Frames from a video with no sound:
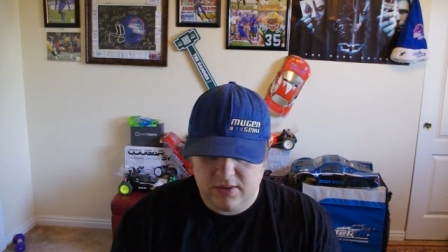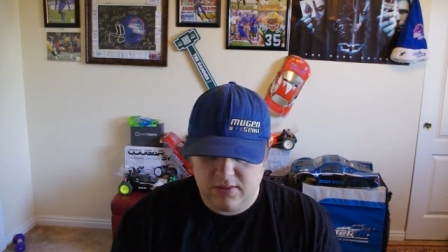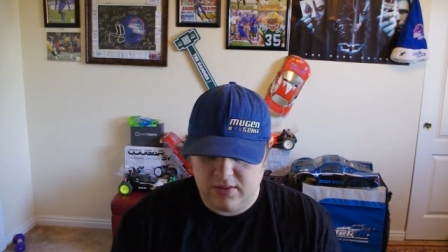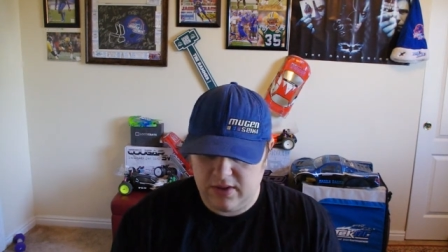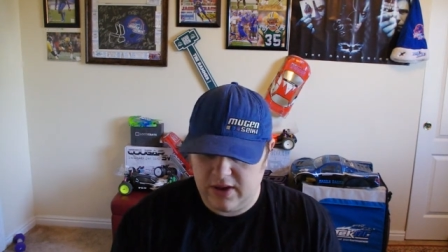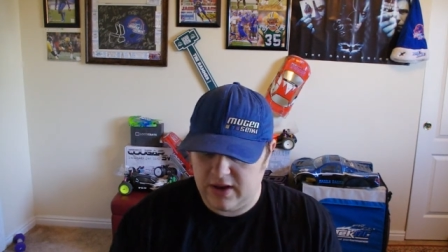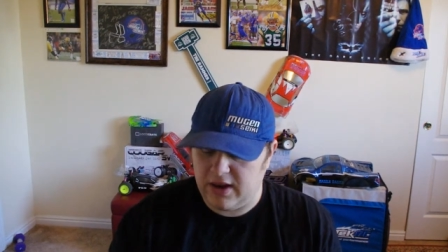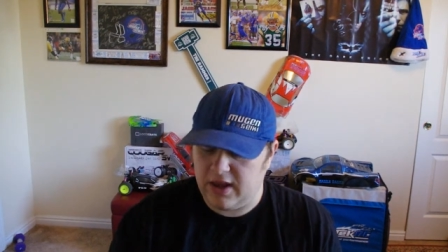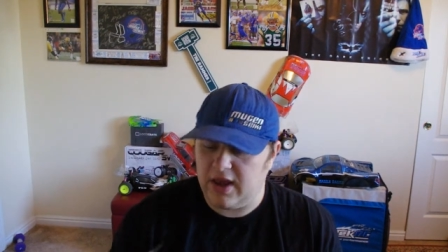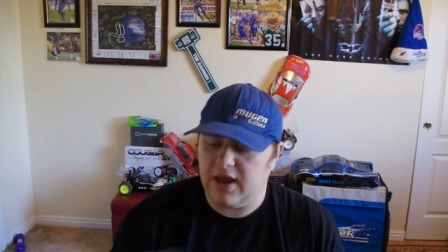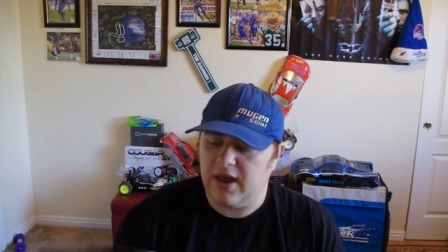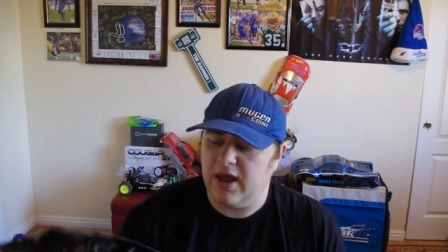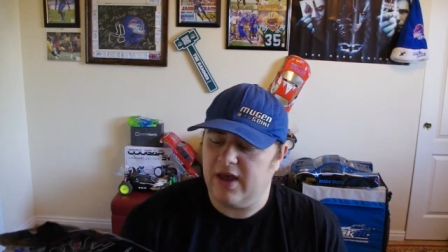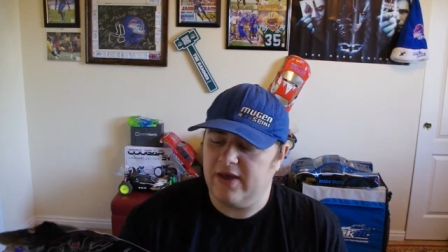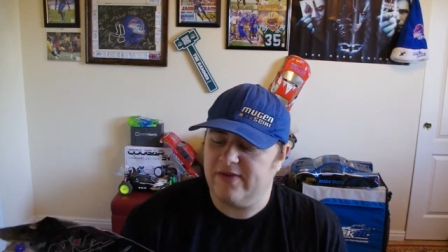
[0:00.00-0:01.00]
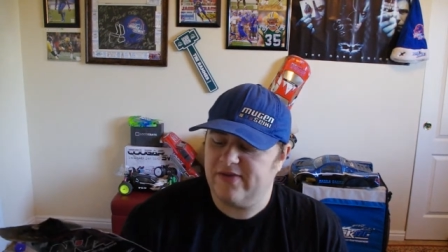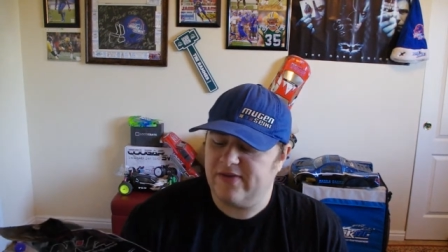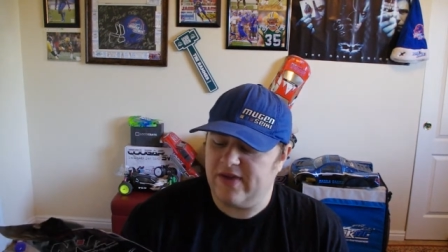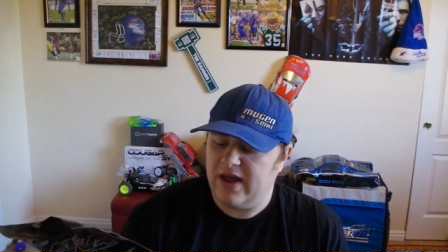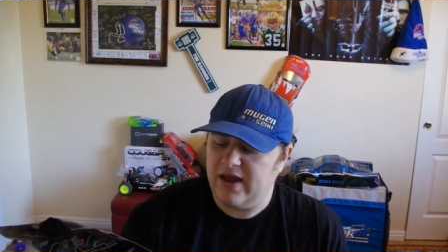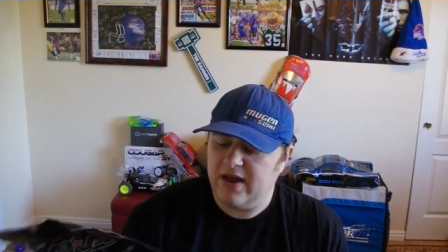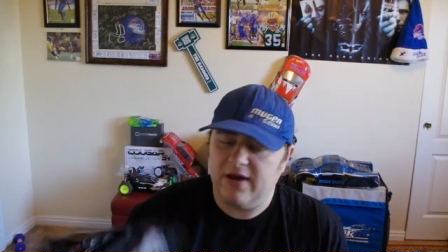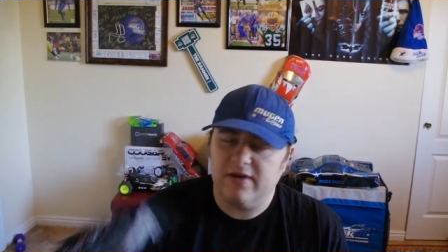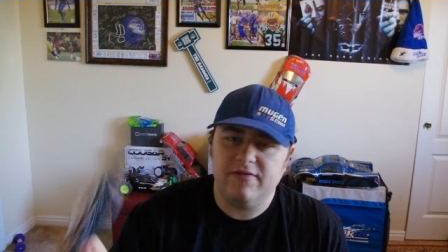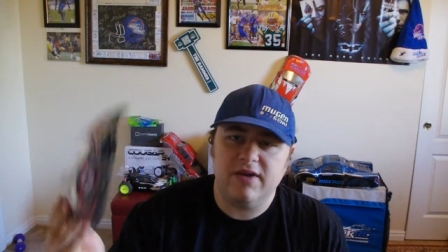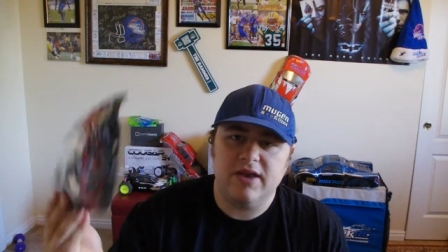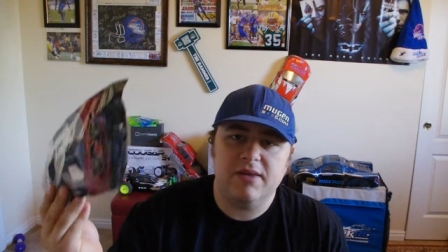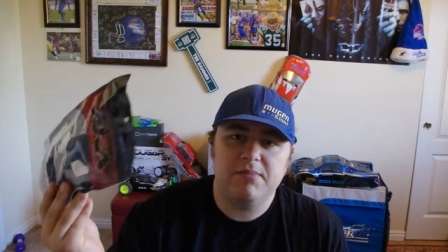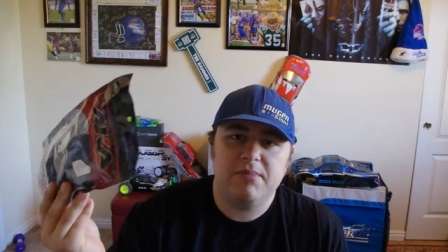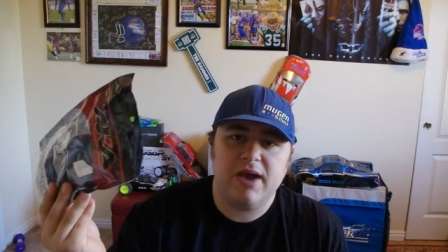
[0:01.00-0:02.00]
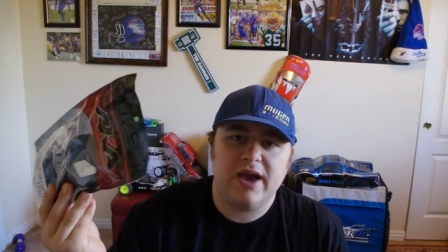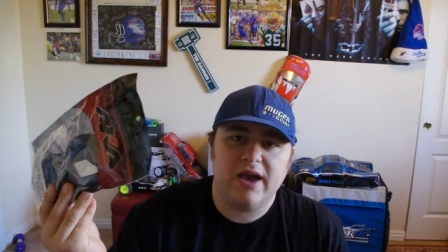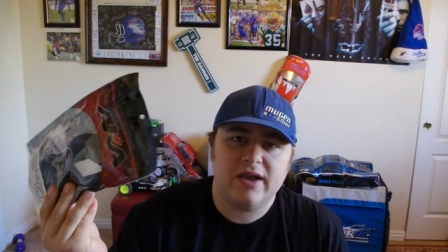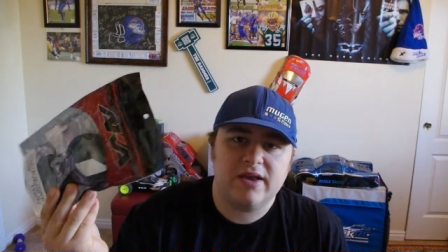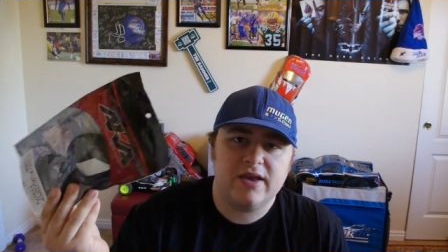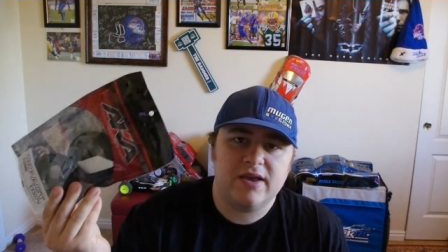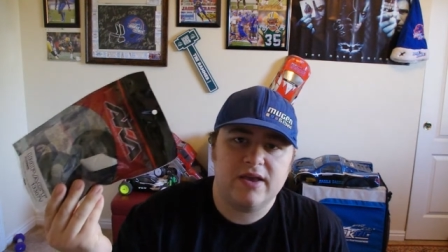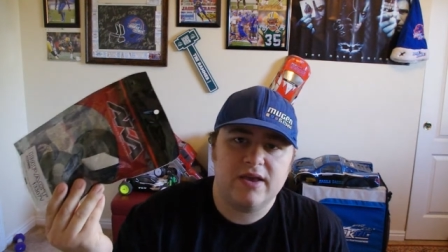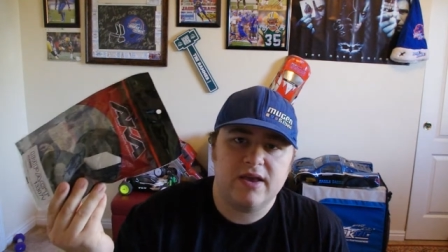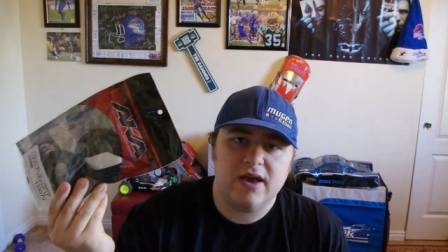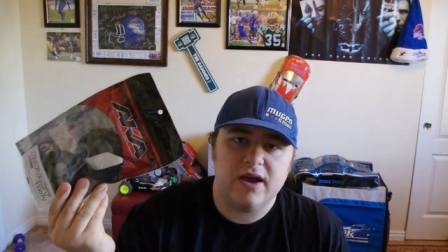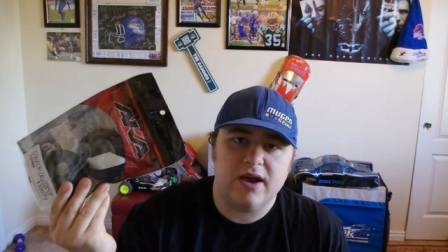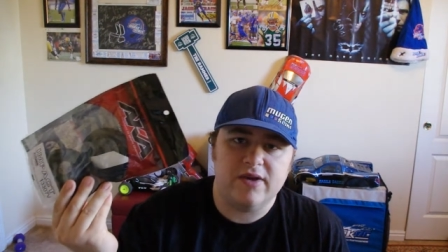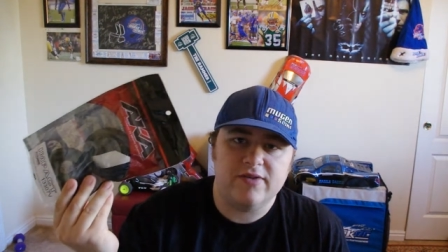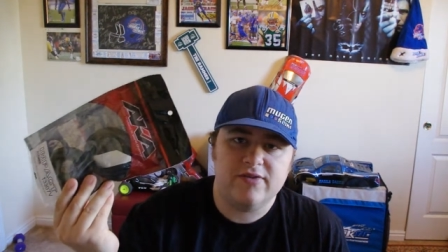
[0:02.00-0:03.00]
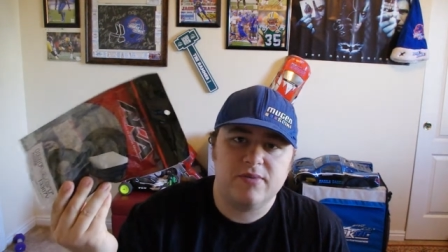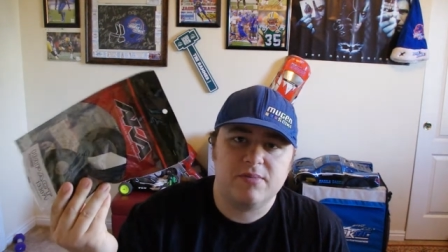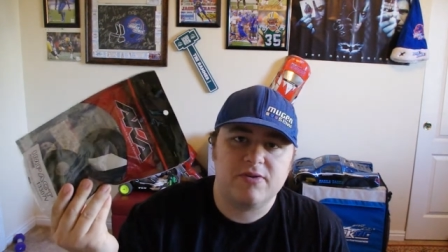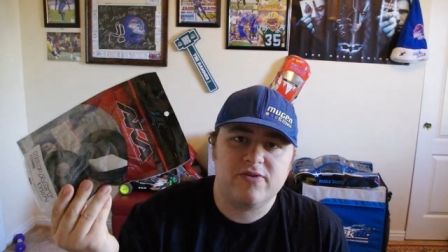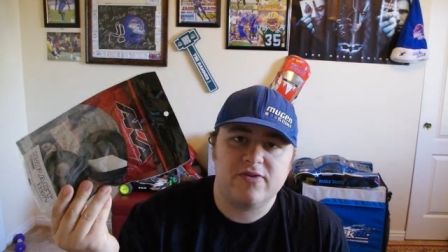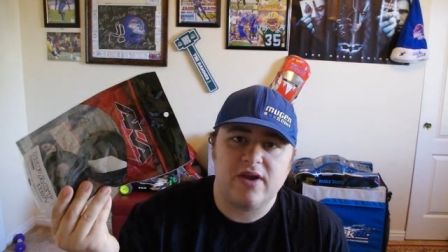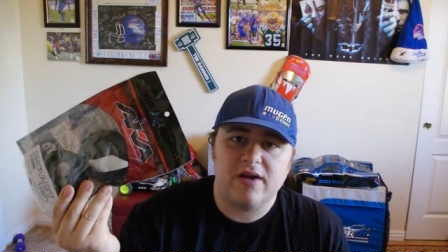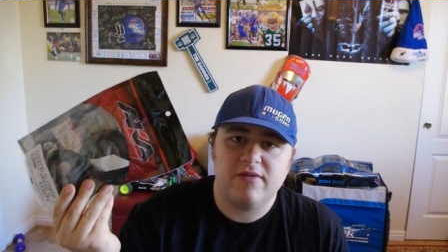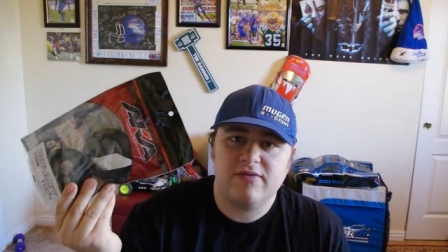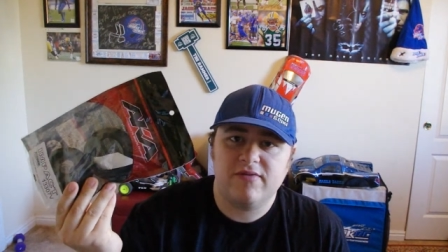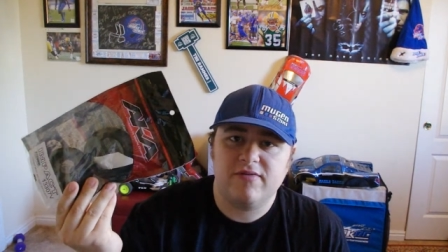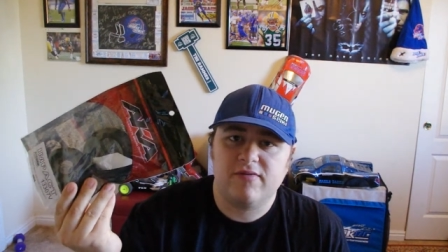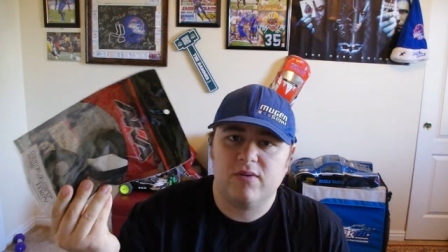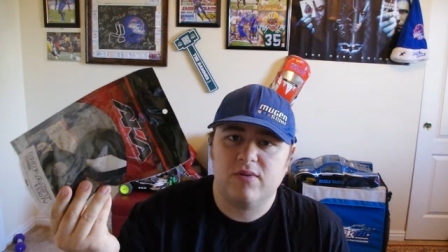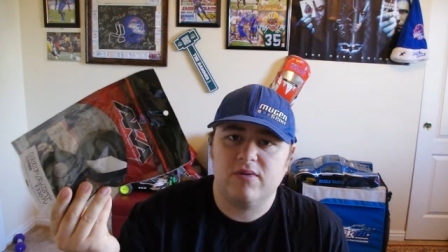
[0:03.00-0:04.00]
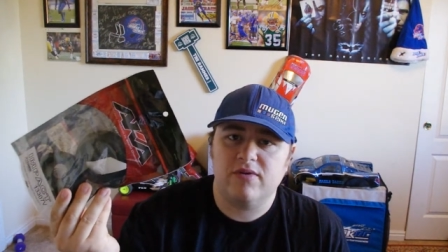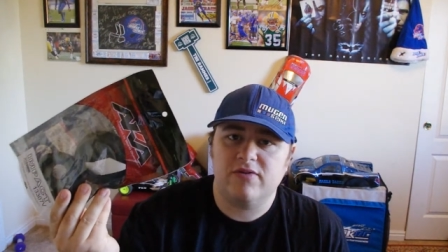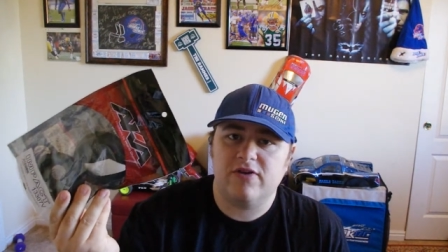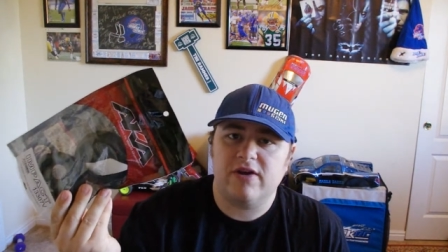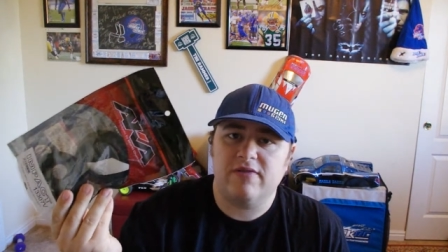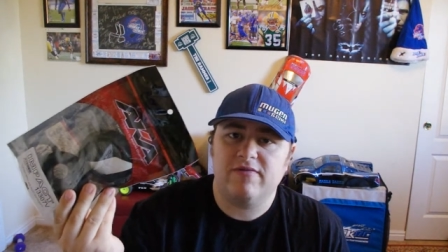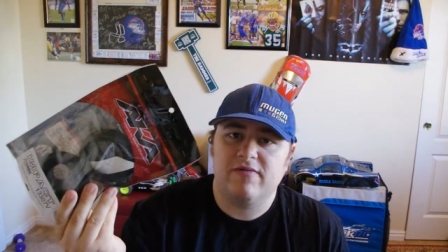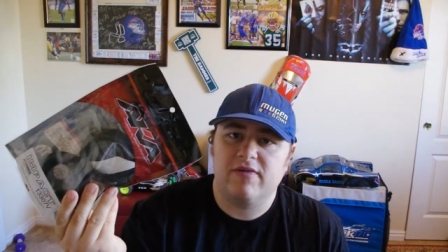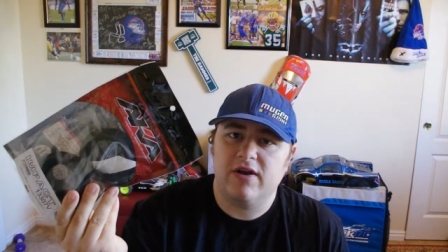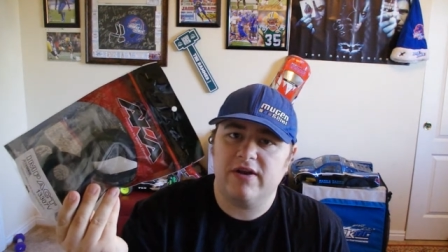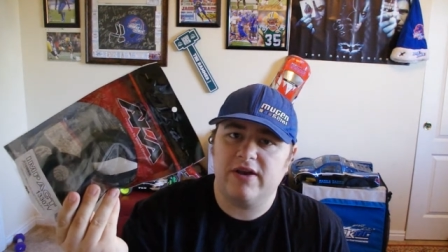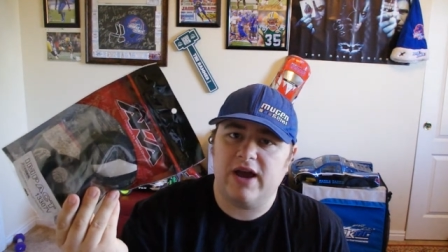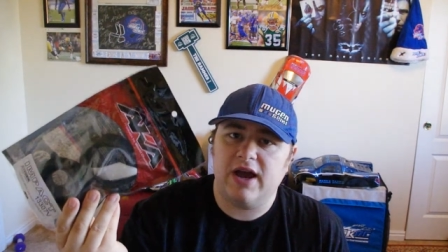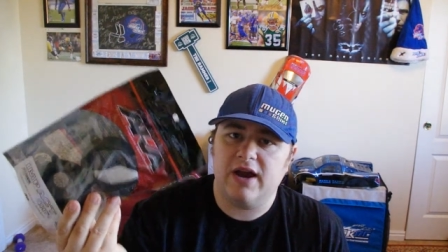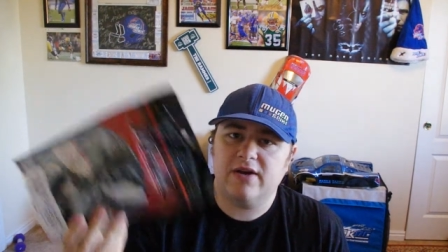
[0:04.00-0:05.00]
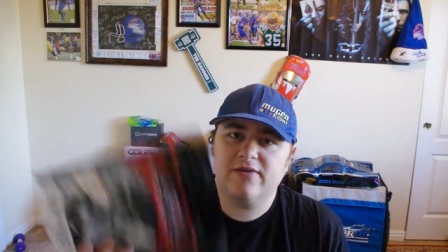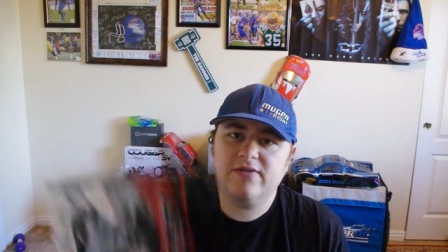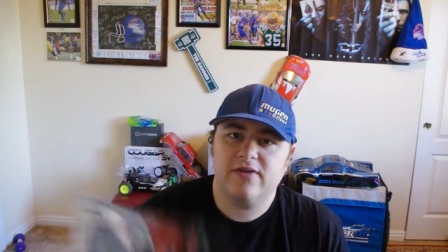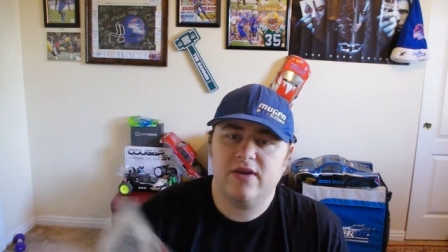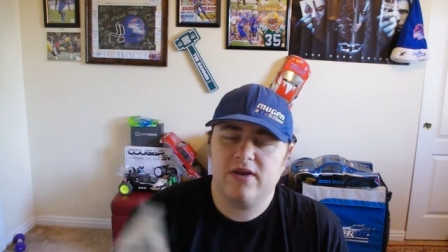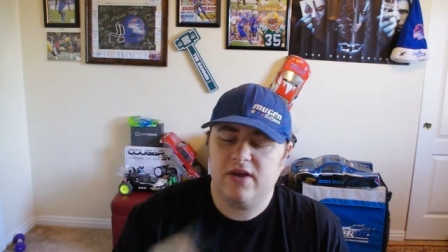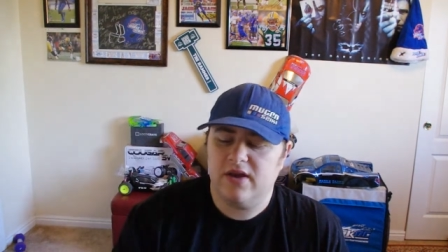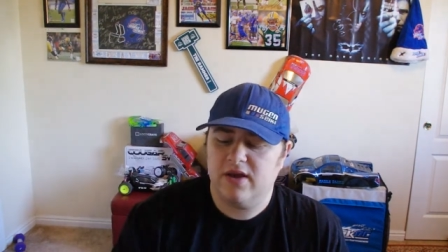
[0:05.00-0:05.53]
You'll then get a set of Impact uh, super soft four-wheel drive front tires